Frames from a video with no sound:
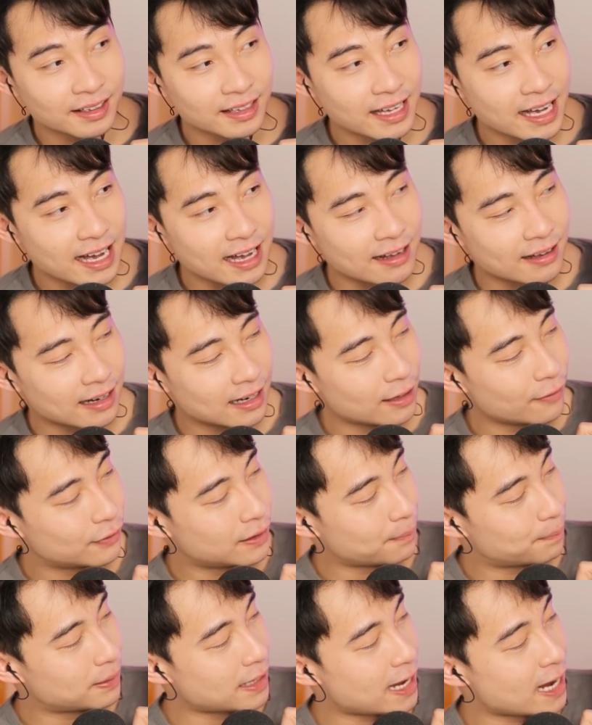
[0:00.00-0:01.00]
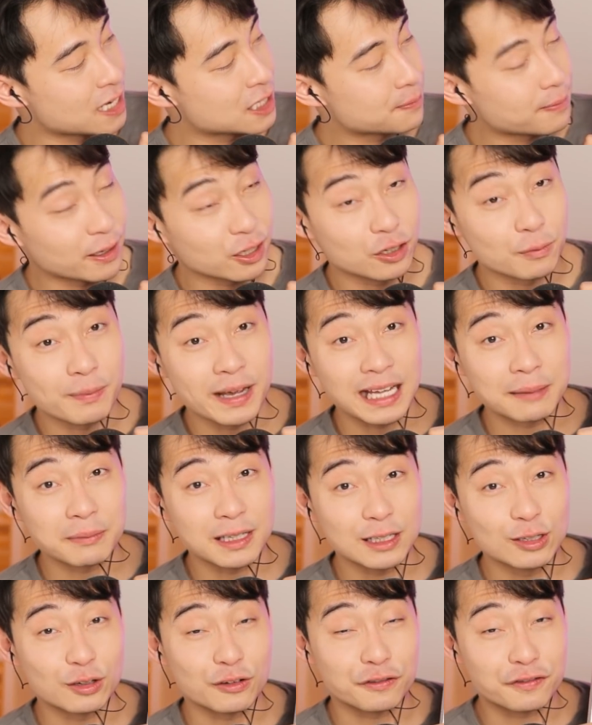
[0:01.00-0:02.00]
Yeah, that's I love the blush, but you make
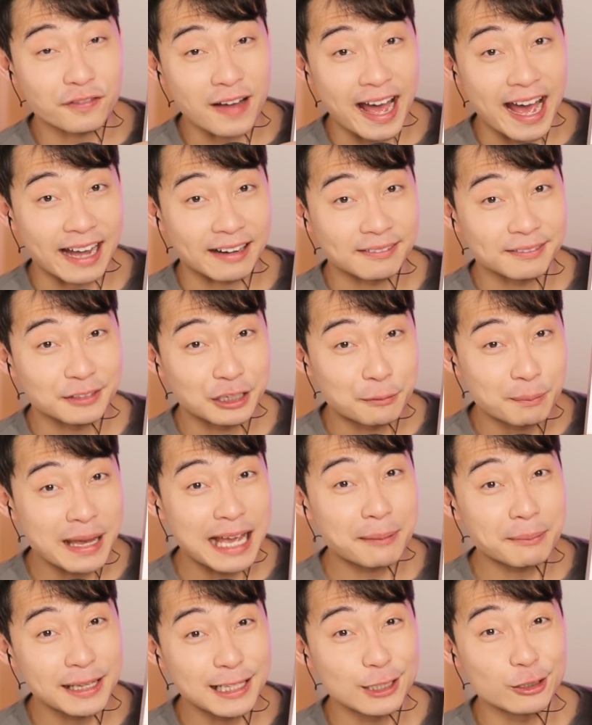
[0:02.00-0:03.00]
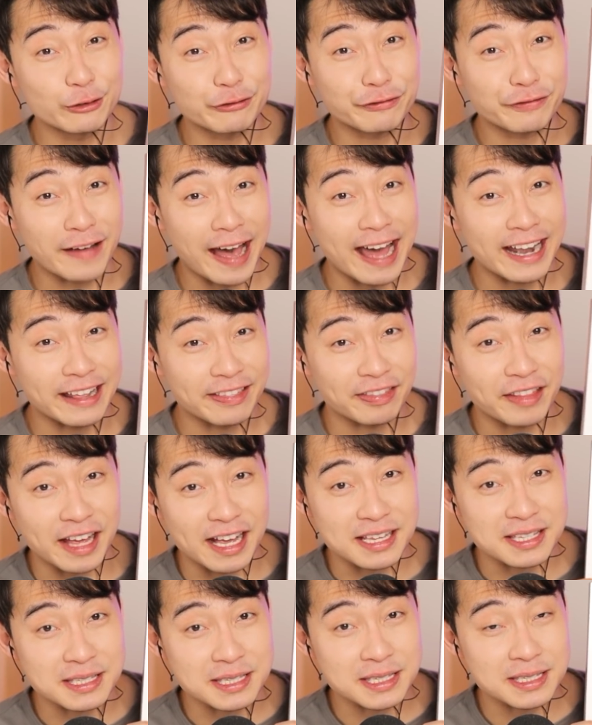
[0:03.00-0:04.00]
me look fat. You make me look fat in
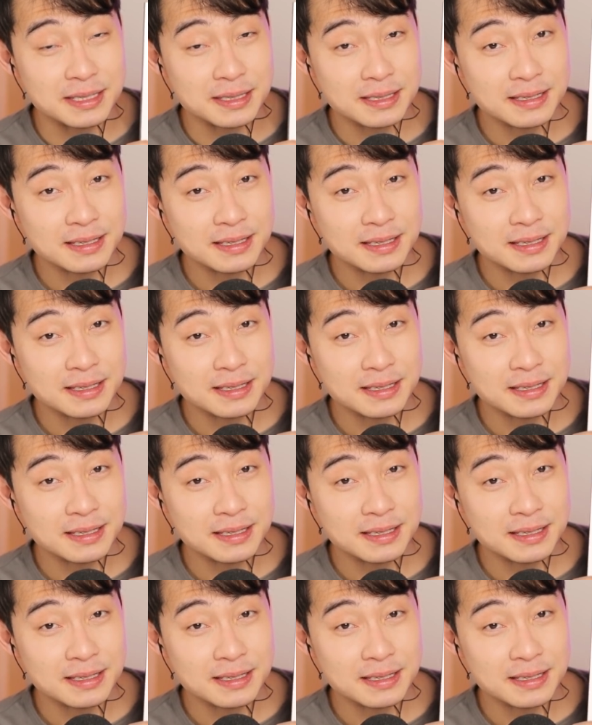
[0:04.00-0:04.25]
this.